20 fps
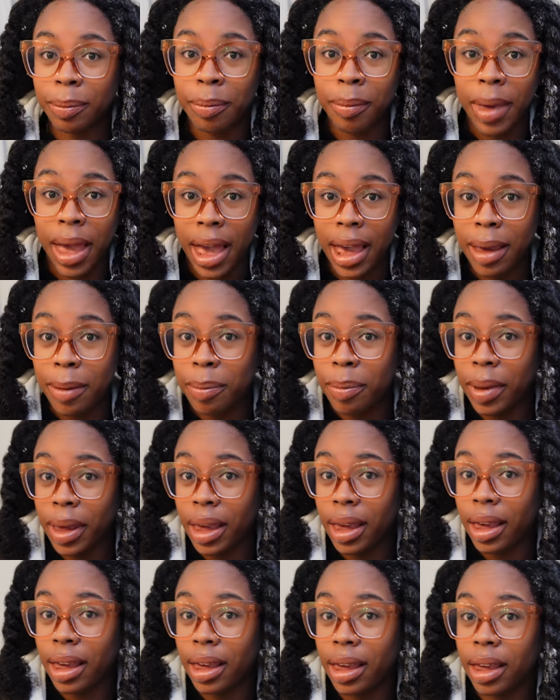may
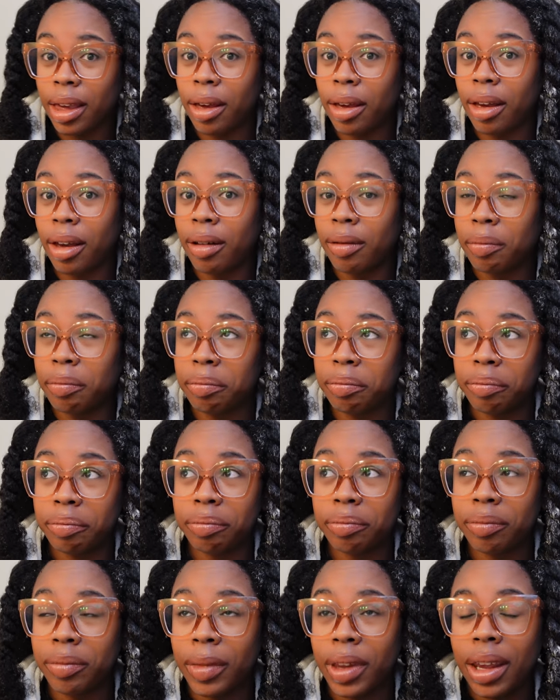be, is
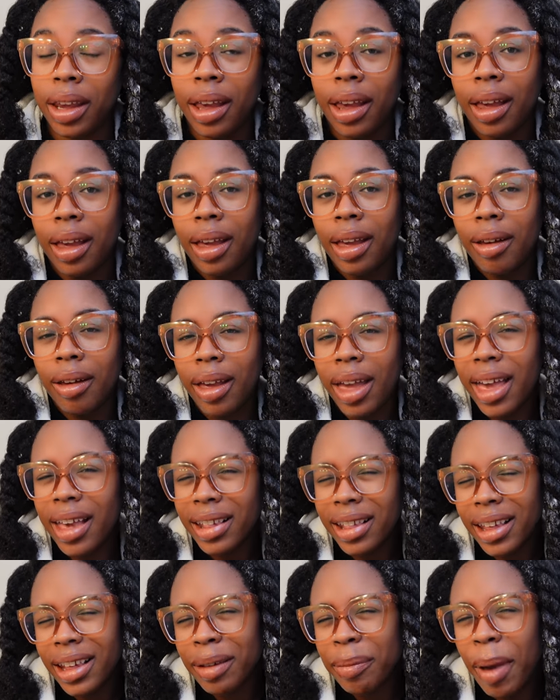
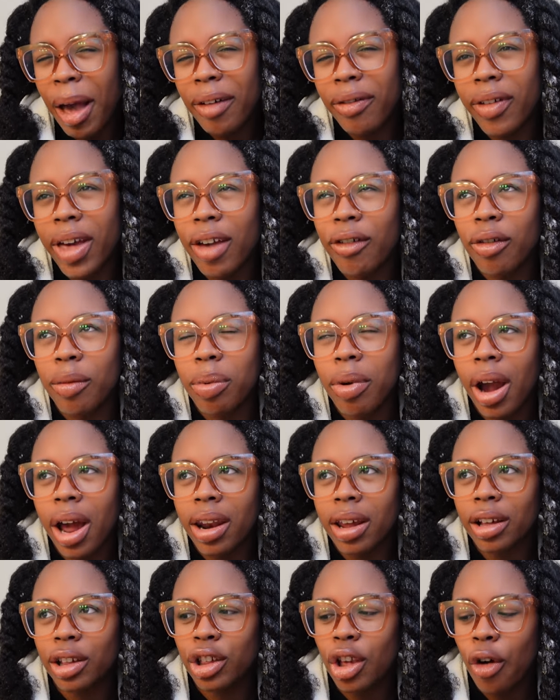this my favorite
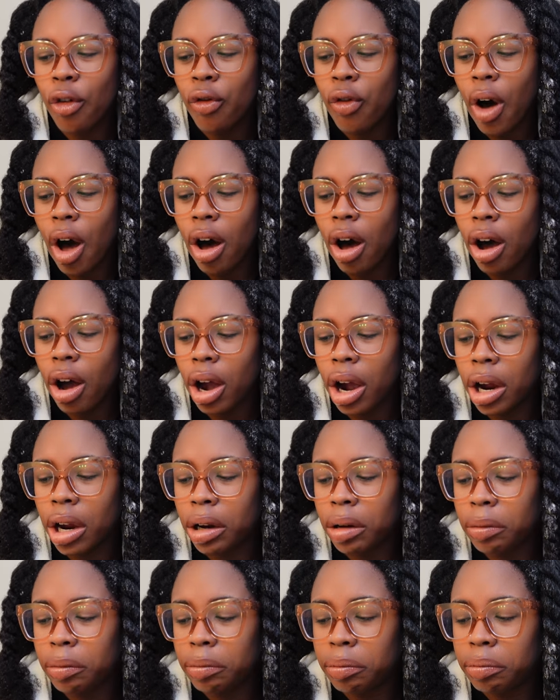product so
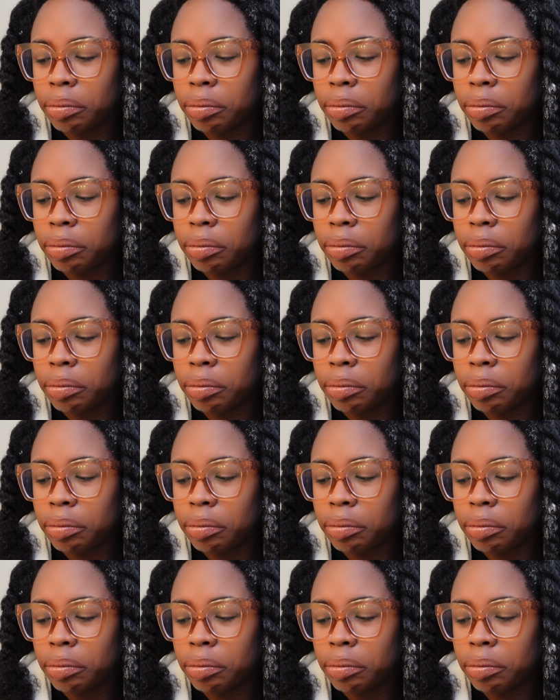far?